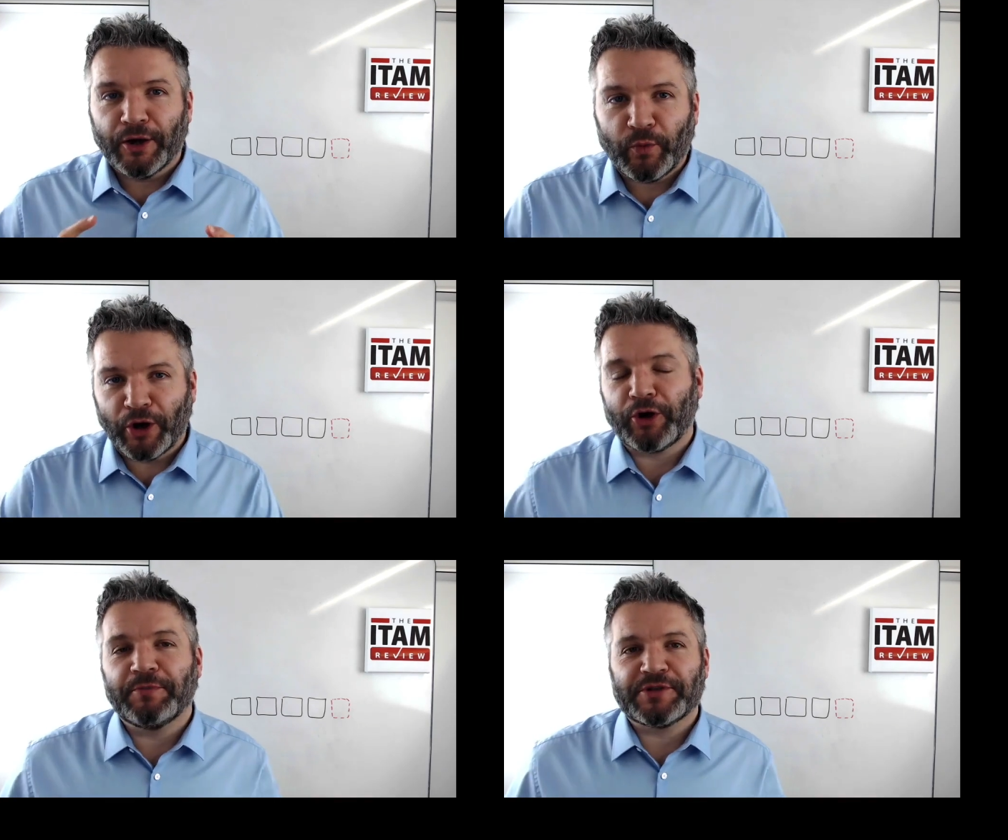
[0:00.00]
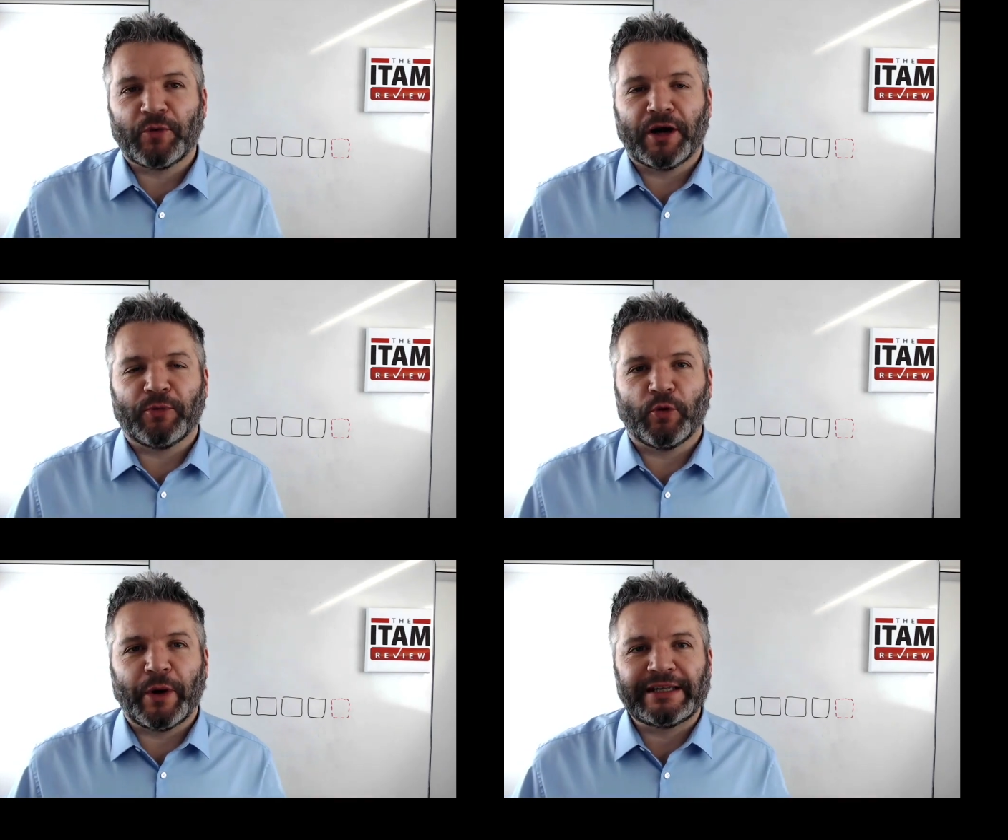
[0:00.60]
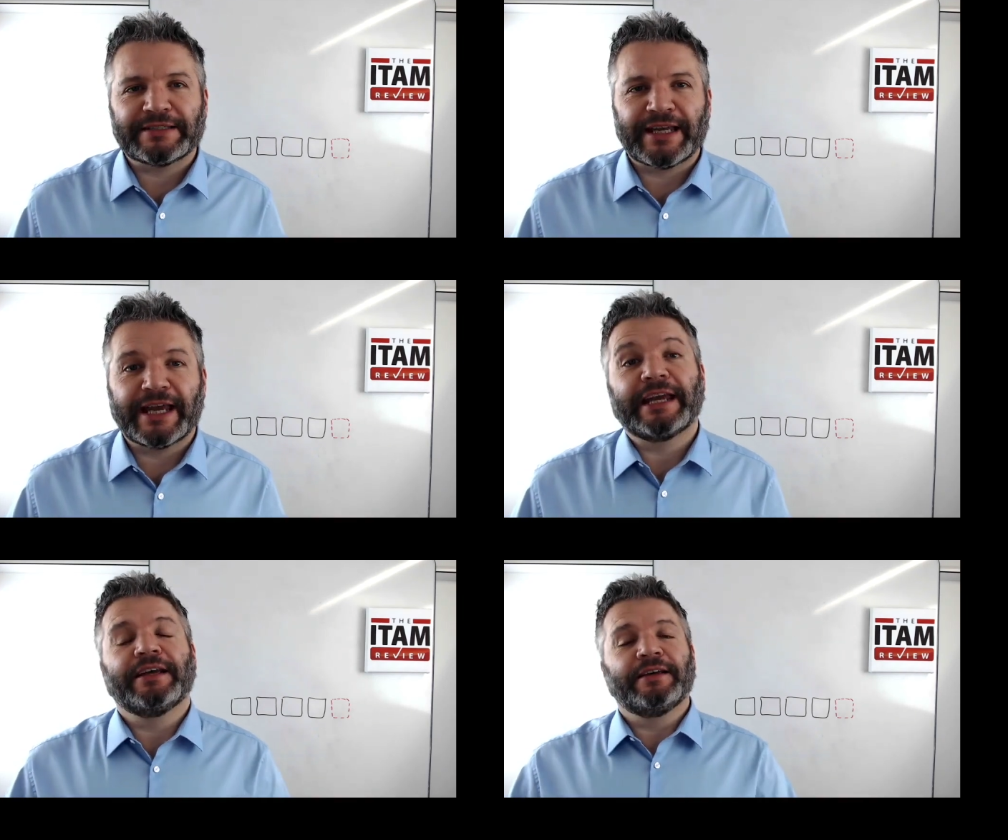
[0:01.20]
Welcome to Whiteboard
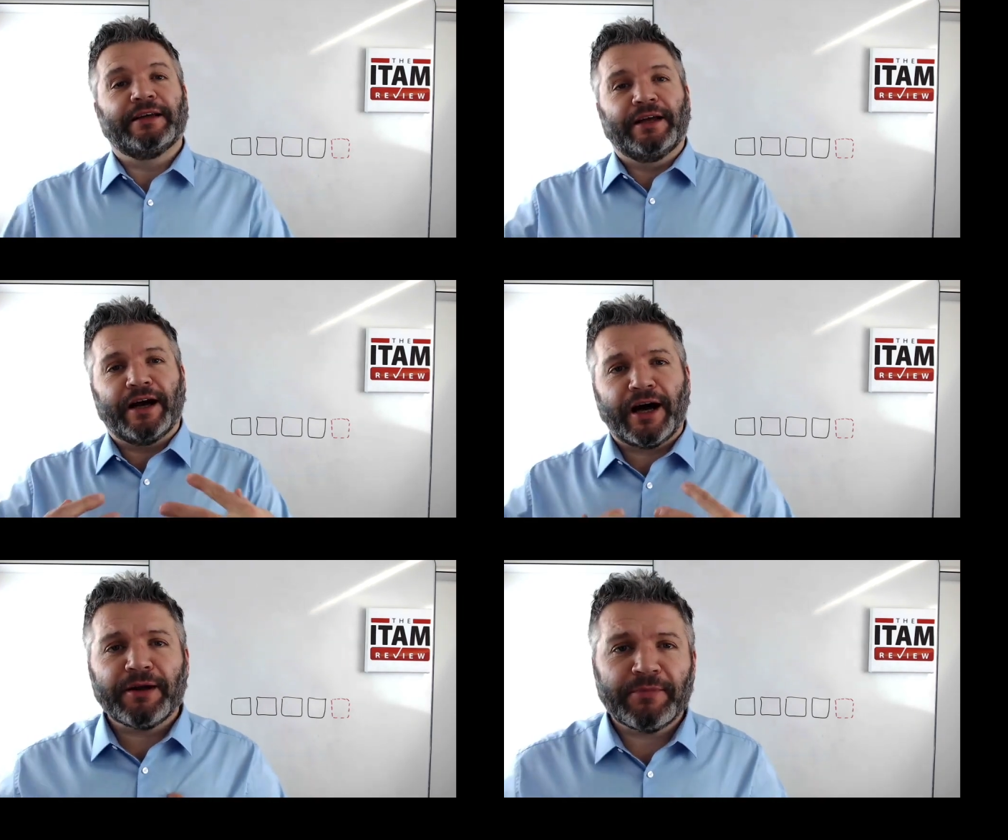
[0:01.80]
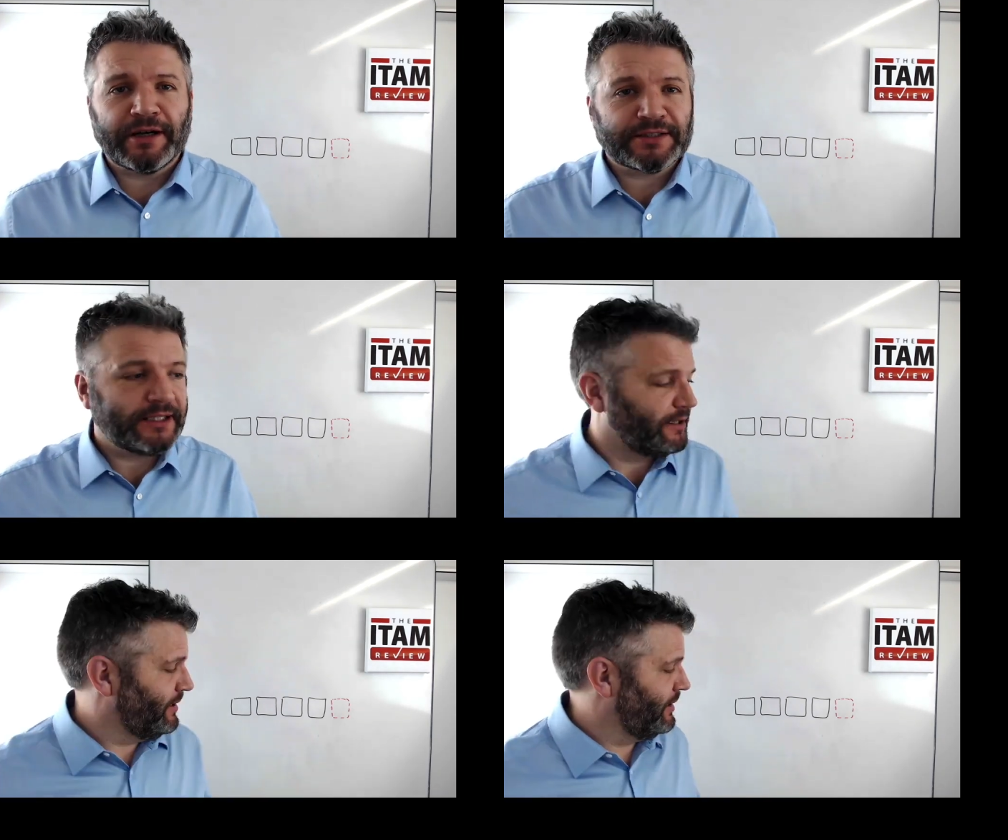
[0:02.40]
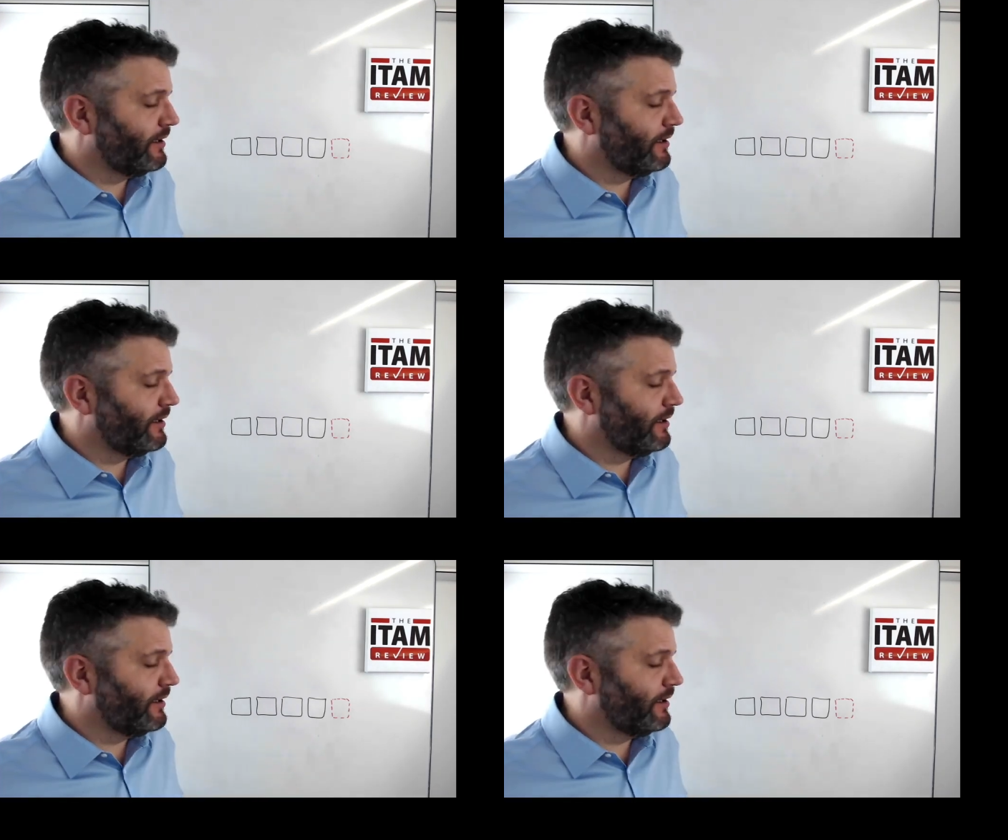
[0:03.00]
Wednesday. I'm Martin,